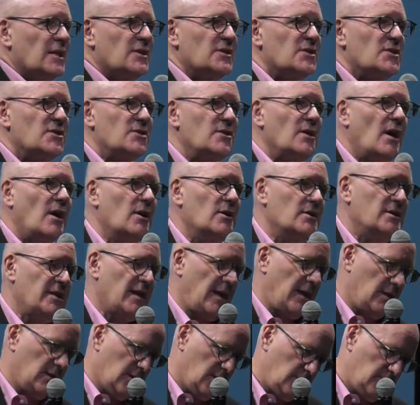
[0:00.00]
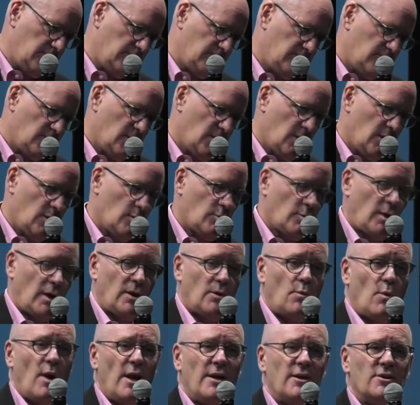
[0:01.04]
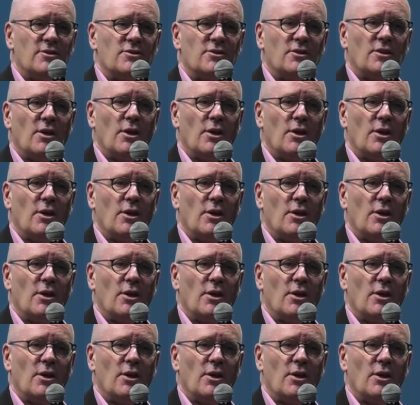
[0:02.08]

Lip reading: that star talent requires